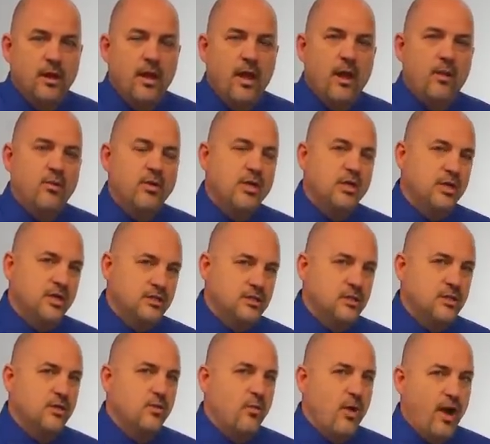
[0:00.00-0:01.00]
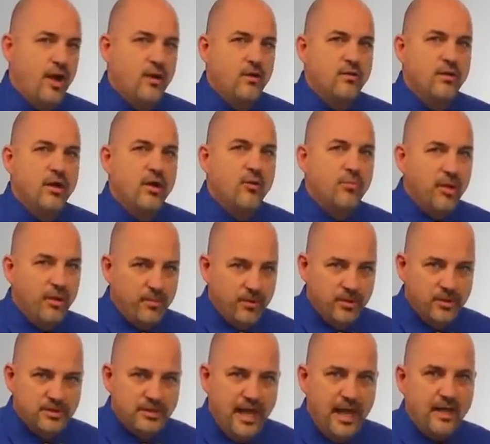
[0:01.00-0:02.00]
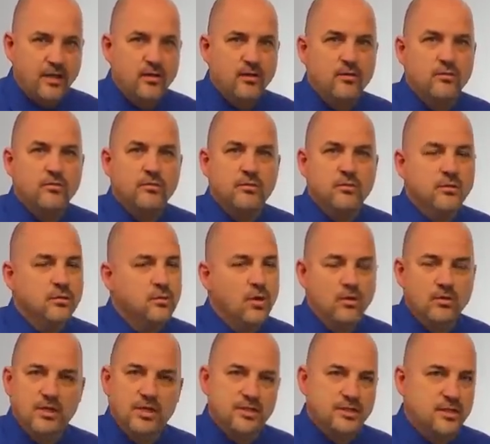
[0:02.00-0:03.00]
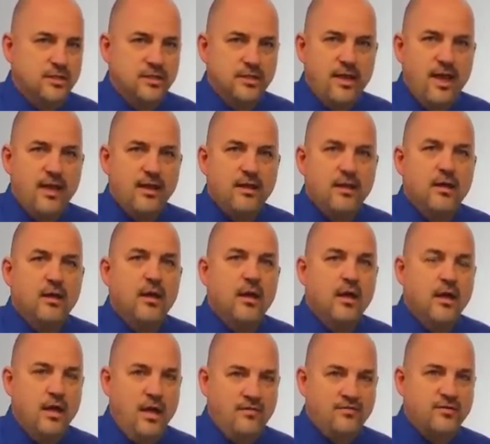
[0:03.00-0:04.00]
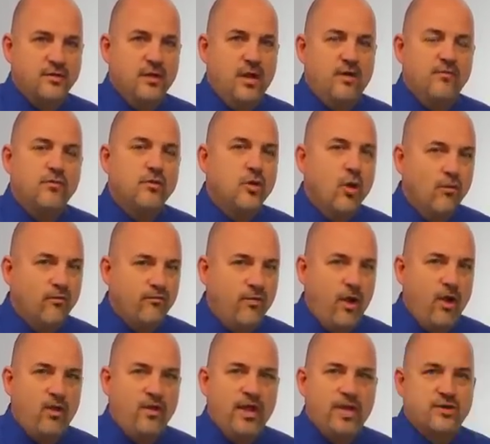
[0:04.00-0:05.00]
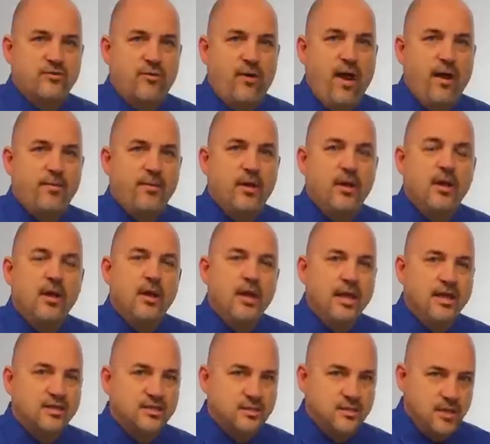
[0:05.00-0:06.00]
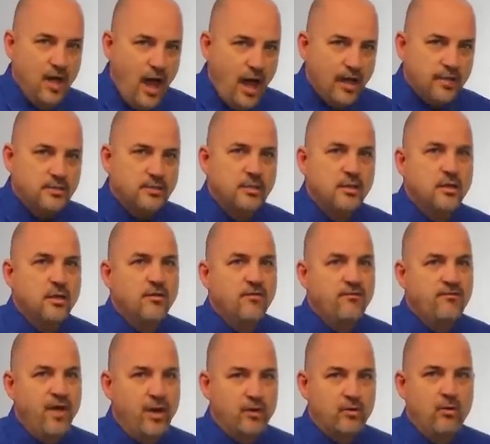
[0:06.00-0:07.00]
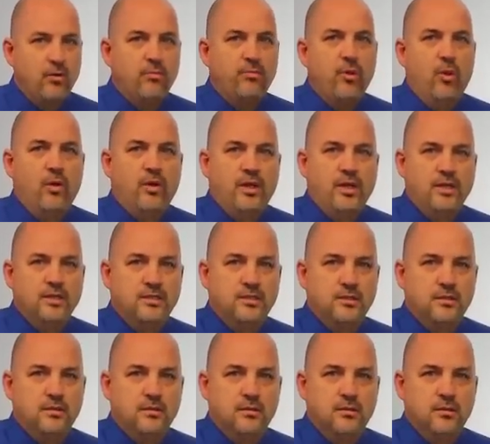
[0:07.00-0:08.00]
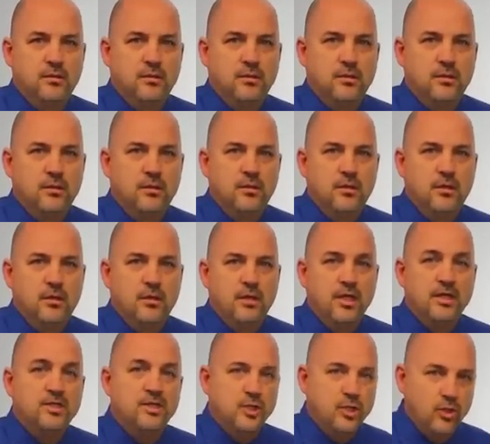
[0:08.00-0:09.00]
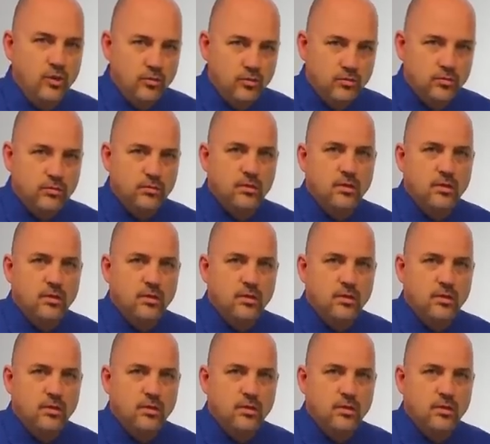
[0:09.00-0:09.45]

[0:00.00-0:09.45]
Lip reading: And when you listen to the radio and you hear people attack you, don't listen to that. Enough's enough. Don't fall in that trap. It's not federal employees. It's you.